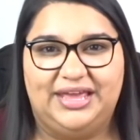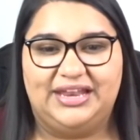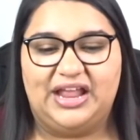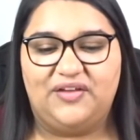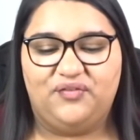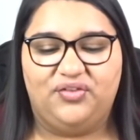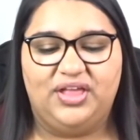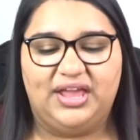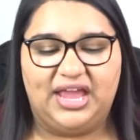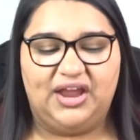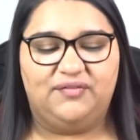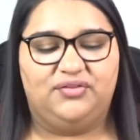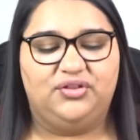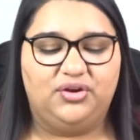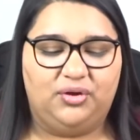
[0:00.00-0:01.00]
and I feel like
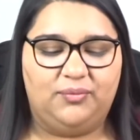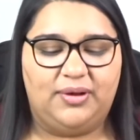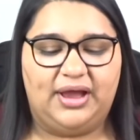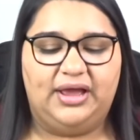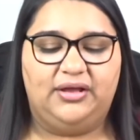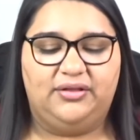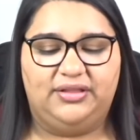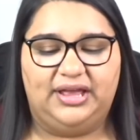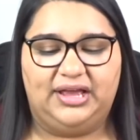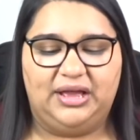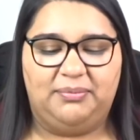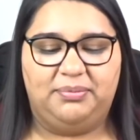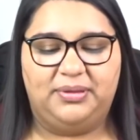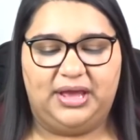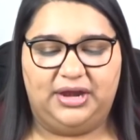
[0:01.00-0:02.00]
every little while like a
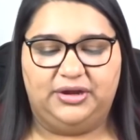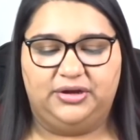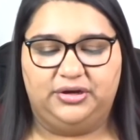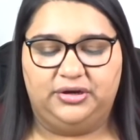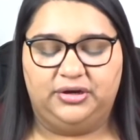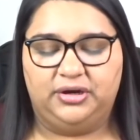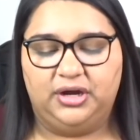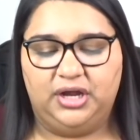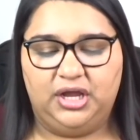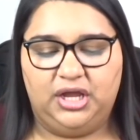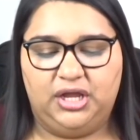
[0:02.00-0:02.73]
planner